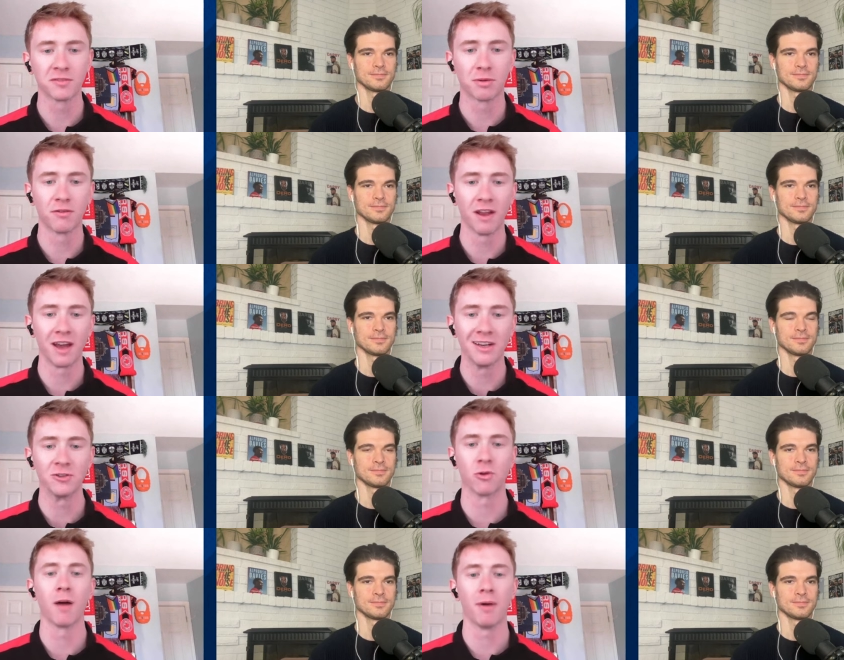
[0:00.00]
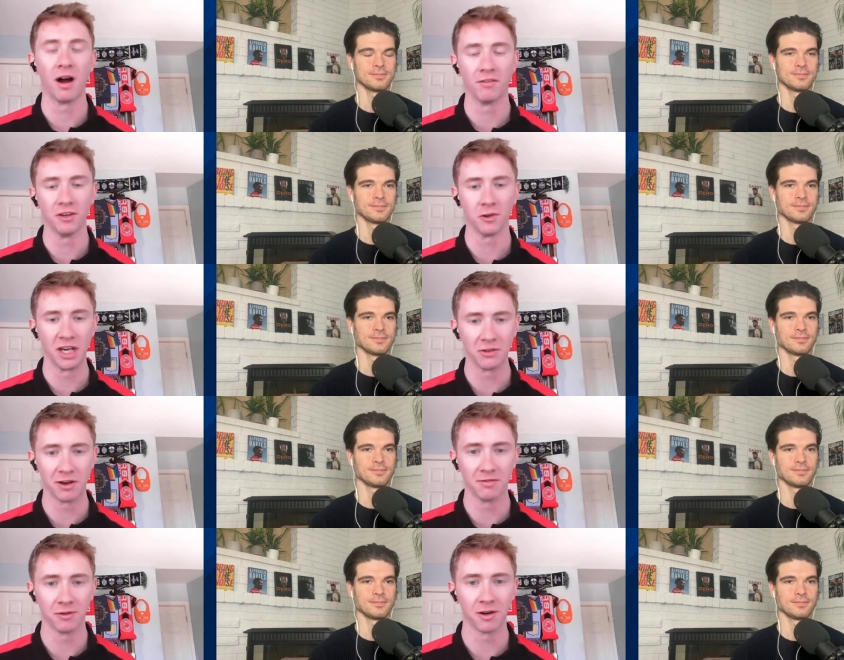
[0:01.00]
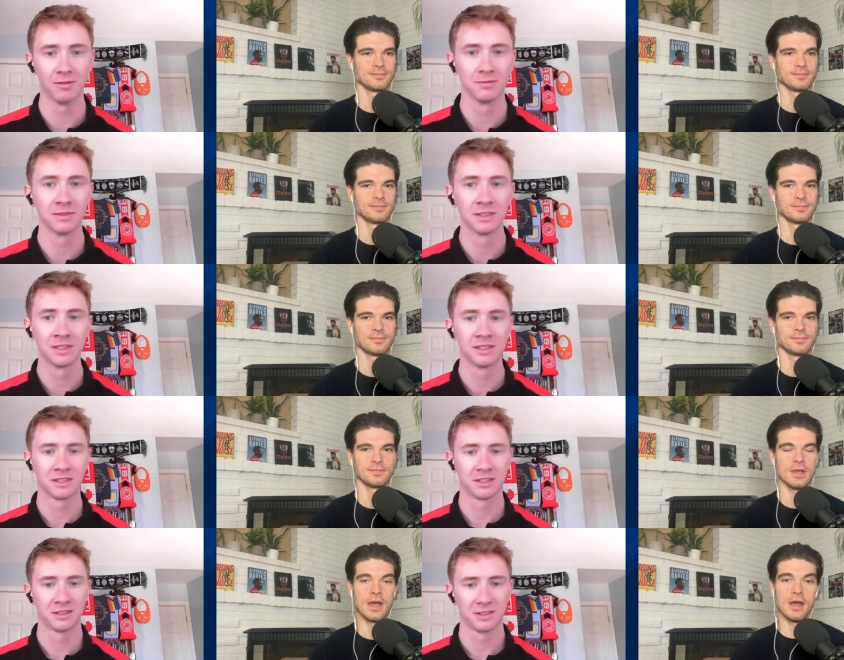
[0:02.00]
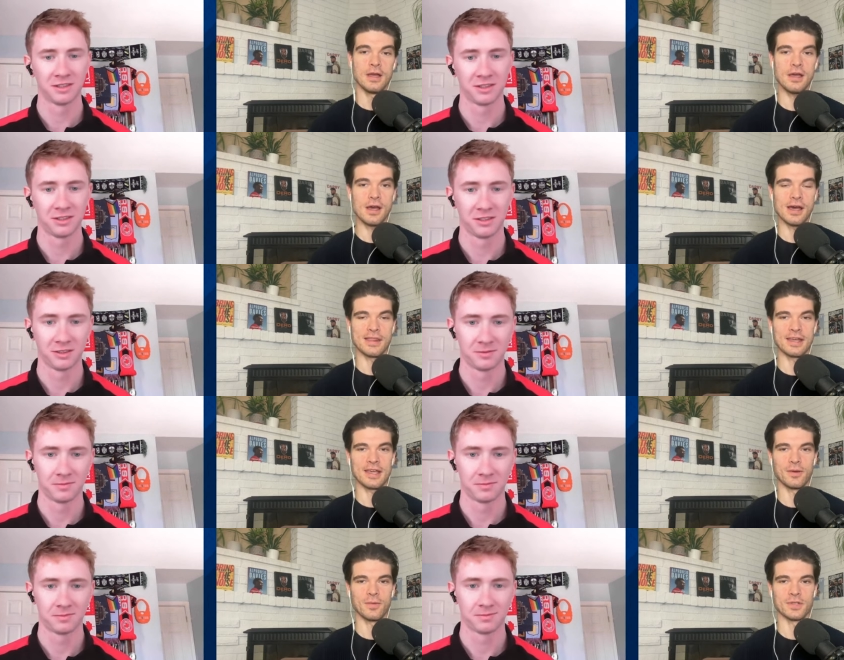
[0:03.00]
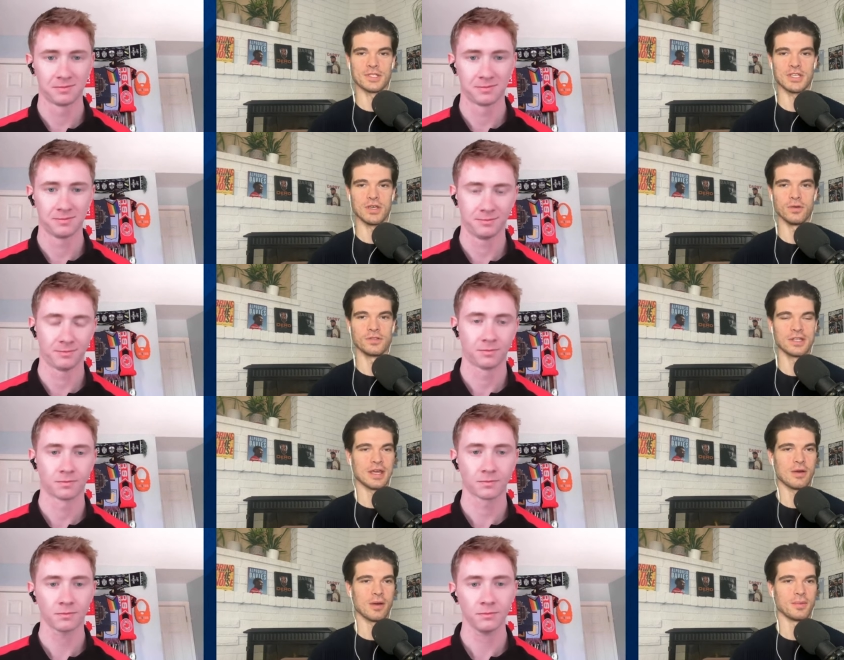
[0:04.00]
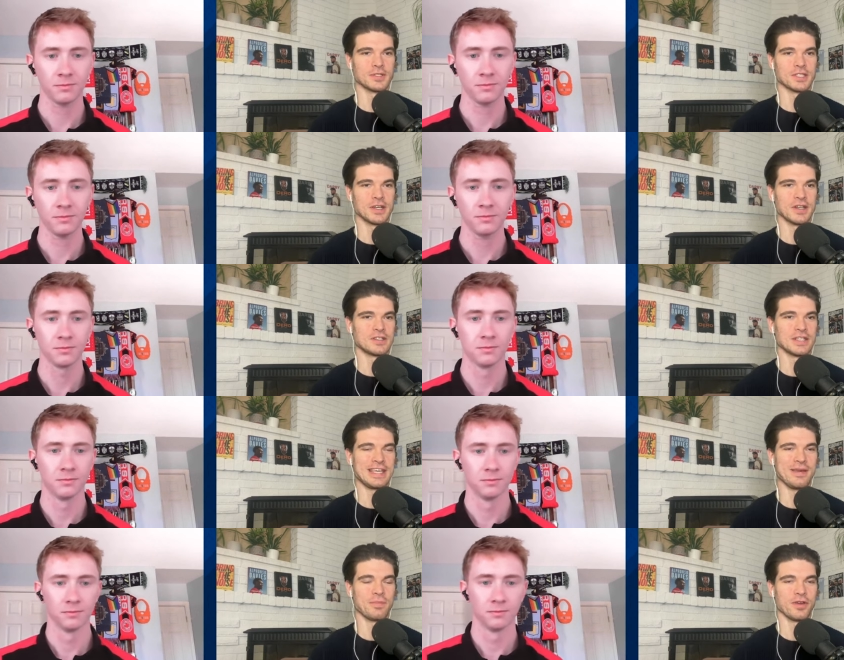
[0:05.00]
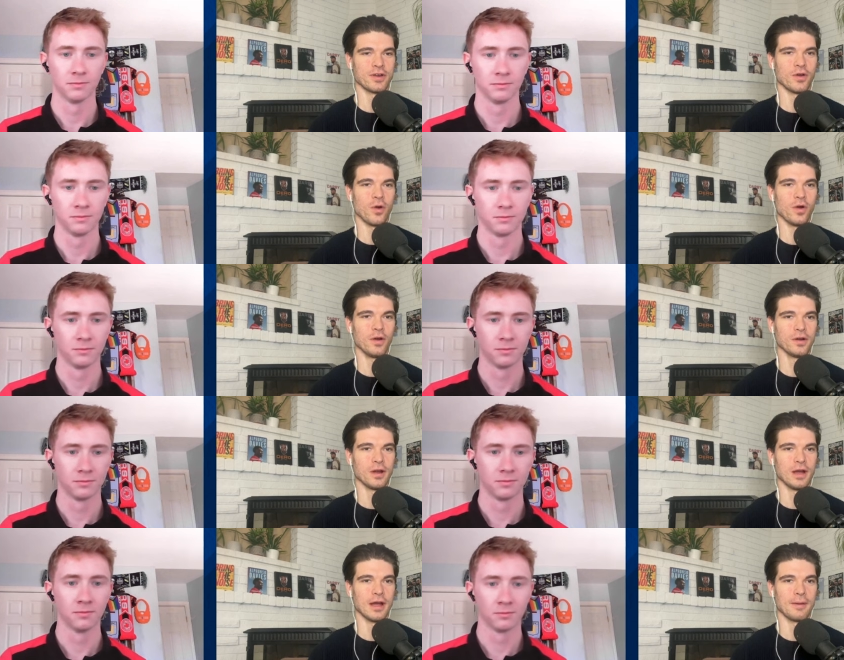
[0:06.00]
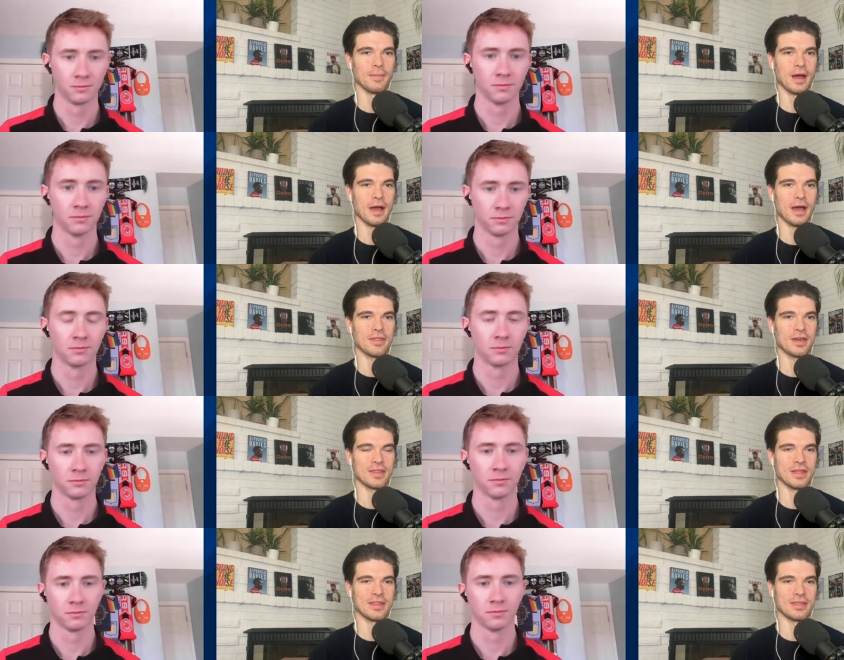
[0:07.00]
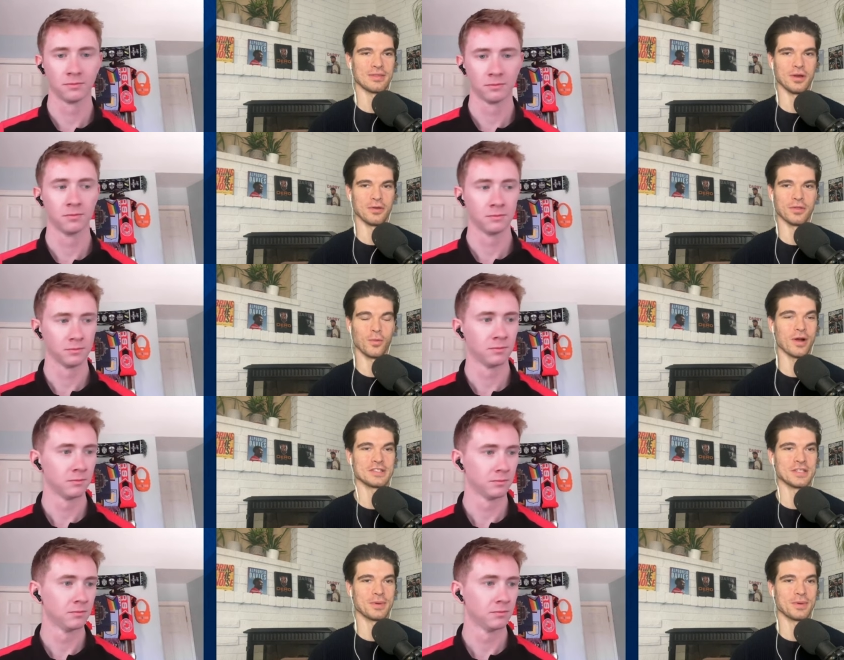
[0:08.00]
Speaker 1: prevent a drop off in 2024?
Speaker 2: Yeah, I think it was huge that they were able to to keep their core. Um, I, I think that you know there was the